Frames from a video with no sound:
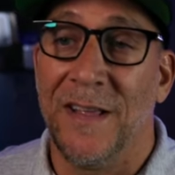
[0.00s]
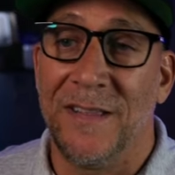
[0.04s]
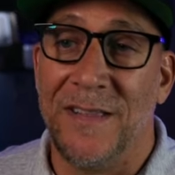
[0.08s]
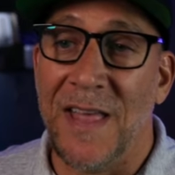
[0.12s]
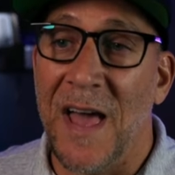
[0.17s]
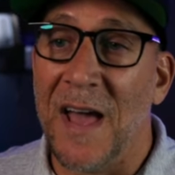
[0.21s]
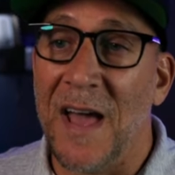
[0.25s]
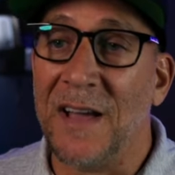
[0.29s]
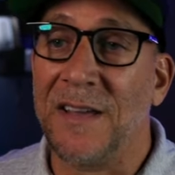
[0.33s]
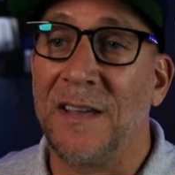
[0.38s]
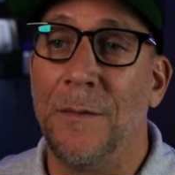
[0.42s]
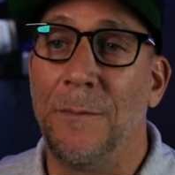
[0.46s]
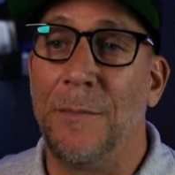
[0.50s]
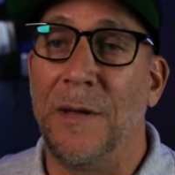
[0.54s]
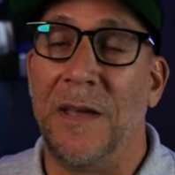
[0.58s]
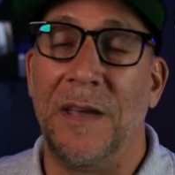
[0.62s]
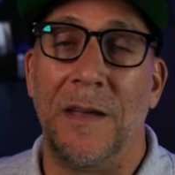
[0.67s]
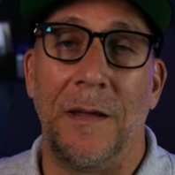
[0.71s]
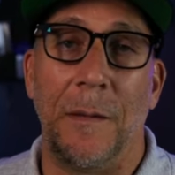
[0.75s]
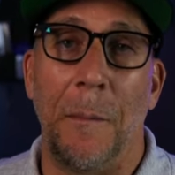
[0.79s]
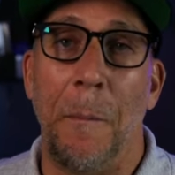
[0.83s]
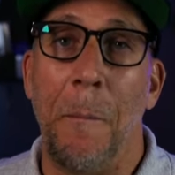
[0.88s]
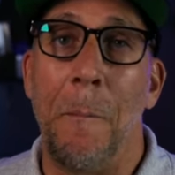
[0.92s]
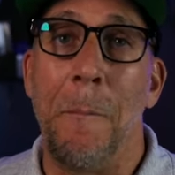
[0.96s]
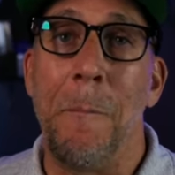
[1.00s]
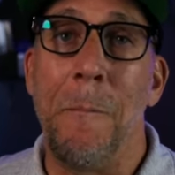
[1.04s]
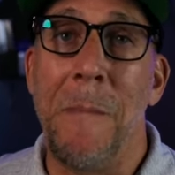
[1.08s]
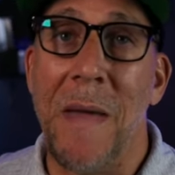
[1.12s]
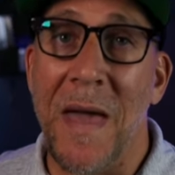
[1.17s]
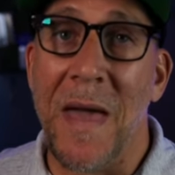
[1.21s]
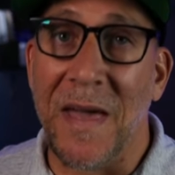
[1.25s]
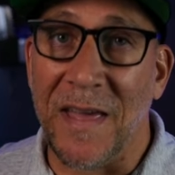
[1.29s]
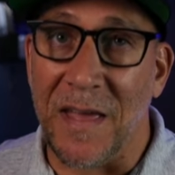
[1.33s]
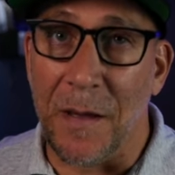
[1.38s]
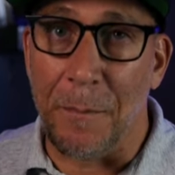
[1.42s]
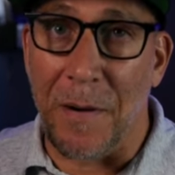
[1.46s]
that could be
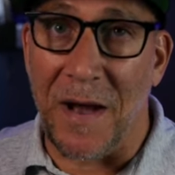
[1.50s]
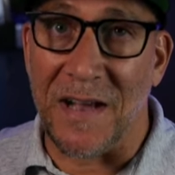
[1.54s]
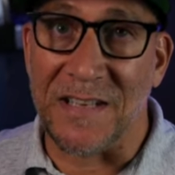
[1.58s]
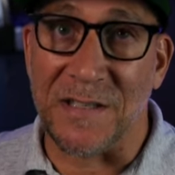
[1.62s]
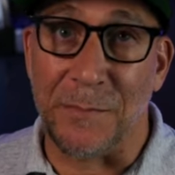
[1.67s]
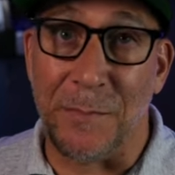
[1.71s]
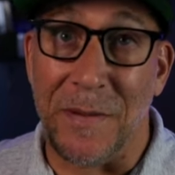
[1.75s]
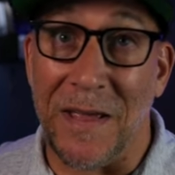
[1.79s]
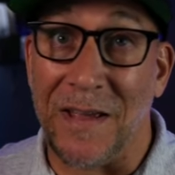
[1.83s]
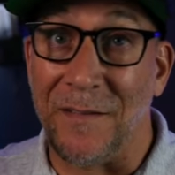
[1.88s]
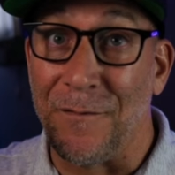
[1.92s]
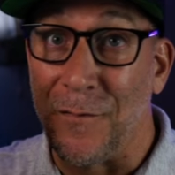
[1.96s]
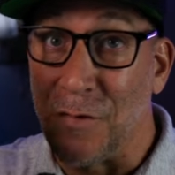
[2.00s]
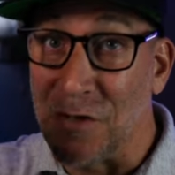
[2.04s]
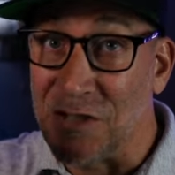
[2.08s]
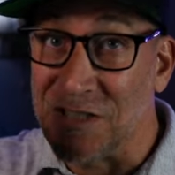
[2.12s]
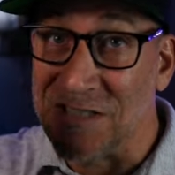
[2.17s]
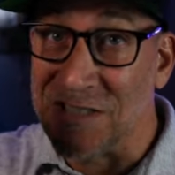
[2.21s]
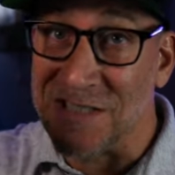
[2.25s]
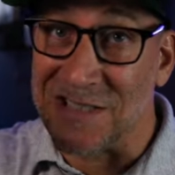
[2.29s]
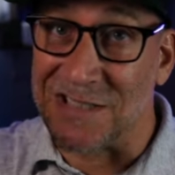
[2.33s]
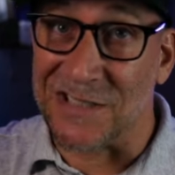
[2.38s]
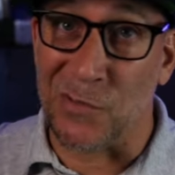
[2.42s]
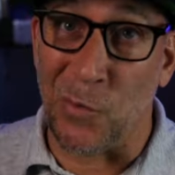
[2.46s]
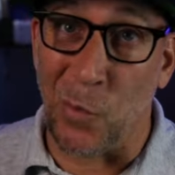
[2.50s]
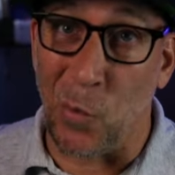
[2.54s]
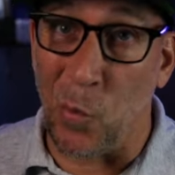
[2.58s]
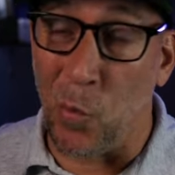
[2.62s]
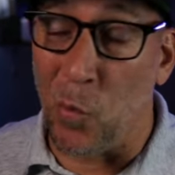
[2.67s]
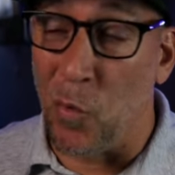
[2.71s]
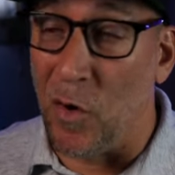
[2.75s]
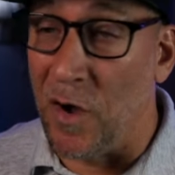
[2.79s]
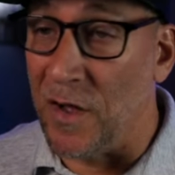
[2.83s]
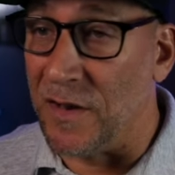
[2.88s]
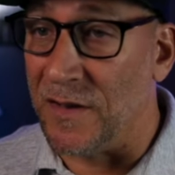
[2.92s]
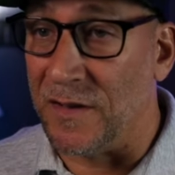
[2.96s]
megabytes big for just
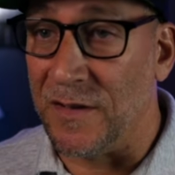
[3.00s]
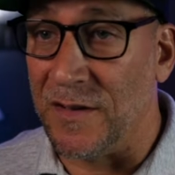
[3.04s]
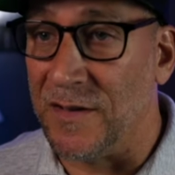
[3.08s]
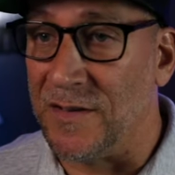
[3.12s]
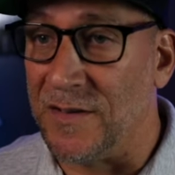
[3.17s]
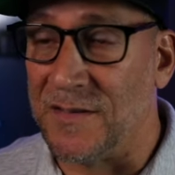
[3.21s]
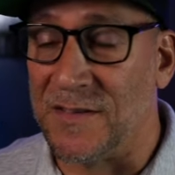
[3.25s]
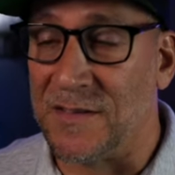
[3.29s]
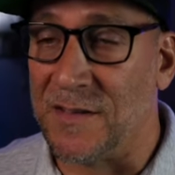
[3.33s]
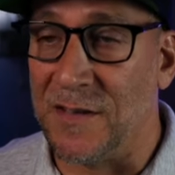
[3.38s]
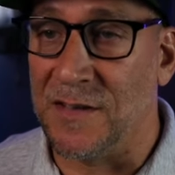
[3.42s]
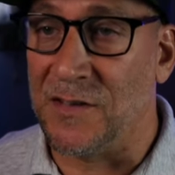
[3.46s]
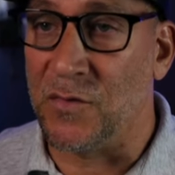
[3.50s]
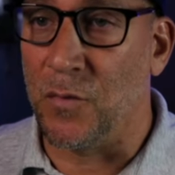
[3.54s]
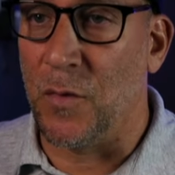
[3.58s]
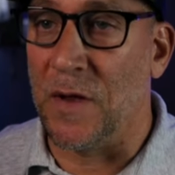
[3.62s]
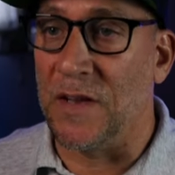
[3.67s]
one. It's